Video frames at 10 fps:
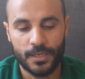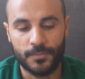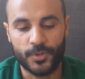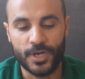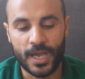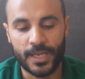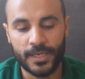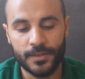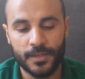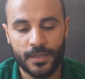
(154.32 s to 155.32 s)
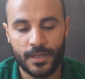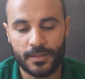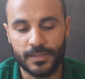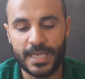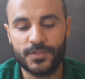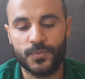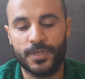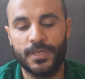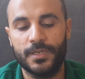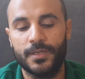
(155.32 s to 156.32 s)
Number 9, and the last
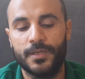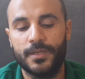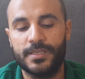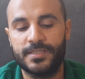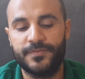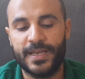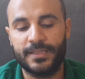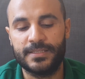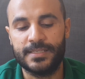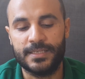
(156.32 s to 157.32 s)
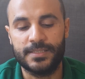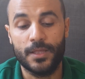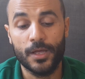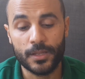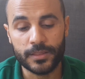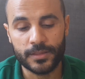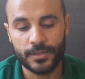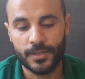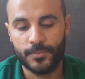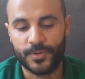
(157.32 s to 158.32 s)
one, is the fact that says that health
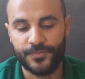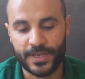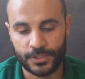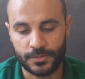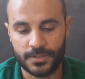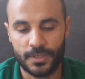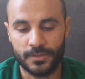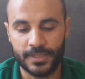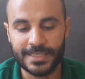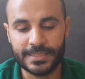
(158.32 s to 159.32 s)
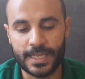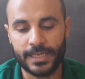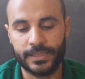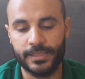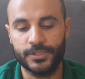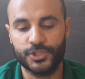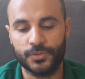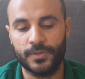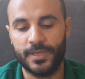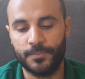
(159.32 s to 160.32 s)
professionals are less likely to
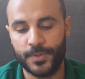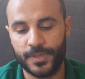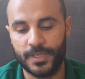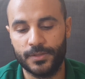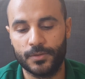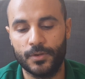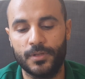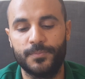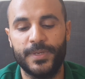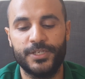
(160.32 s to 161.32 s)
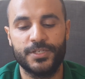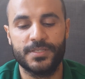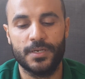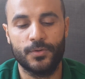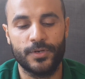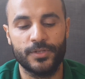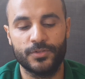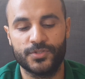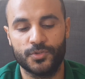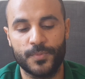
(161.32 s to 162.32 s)
show empathy to called patients, according to
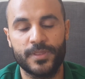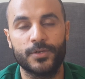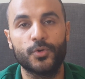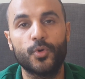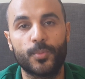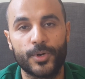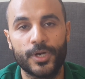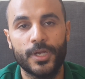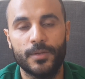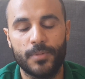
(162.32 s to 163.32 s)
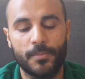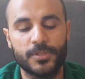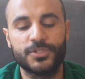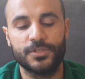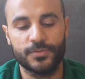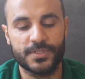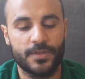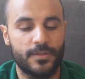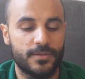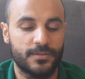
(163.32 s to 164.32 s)
Sumanth and Cooper, published in
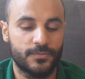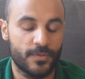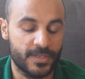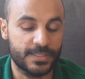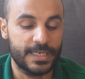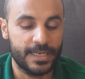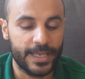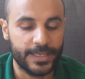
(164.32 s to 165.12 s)
2008.